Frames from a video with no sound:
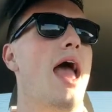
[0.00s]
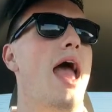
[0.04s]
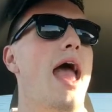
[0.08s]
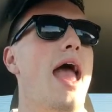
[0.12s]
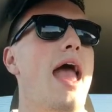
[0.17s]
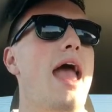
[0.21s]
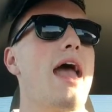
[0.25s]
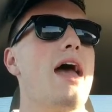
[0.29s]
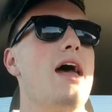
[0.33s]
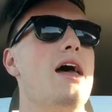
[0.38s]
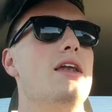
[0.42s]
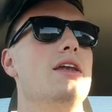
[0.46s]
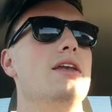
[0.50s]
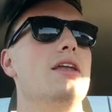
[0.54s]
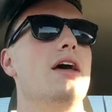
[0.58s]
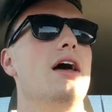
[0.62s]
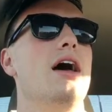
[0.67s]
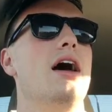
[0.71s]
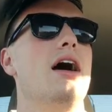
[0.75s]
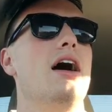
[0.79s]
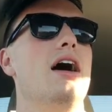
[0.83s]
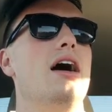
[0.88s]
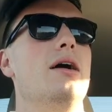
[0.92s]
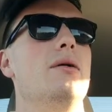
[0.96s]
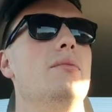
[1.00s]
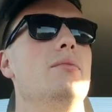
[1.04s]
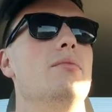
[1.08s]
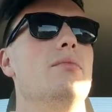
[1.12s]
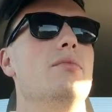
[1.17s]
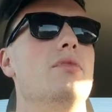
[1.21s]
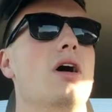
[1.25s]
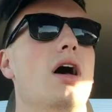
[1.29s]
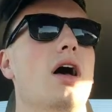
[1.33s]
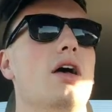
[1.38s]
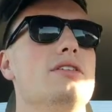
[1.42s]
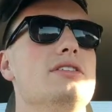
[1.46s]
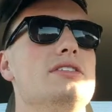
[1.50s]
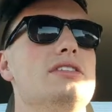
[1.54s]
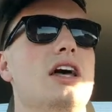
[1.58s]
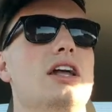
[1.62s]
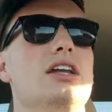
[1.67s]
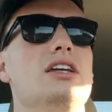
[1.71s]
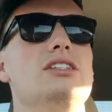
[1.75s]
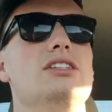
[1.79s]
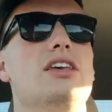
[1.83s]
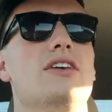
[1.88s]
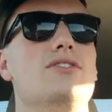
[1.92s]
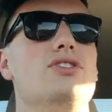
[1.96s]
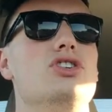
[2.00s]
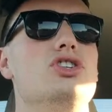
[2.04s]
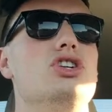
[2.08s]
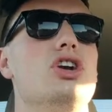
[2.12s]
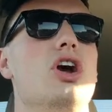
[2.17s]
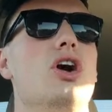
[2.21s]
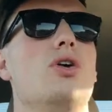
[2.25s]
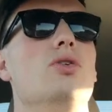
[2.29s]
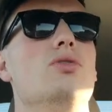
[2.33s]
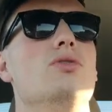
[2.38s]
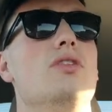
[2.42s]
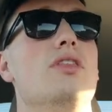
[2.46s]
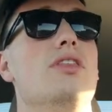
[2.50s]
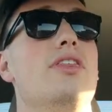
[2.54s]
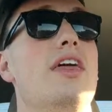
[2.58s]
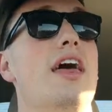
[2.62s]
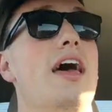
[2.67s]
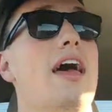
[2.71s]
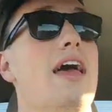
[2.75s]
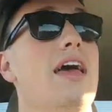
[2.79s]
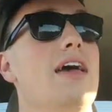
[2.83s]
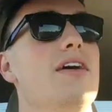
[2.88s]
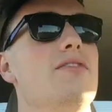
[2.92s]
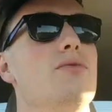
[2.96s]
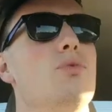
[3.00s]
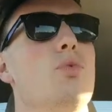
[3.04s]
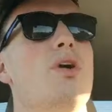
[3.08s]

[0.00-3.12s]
And studies have shown that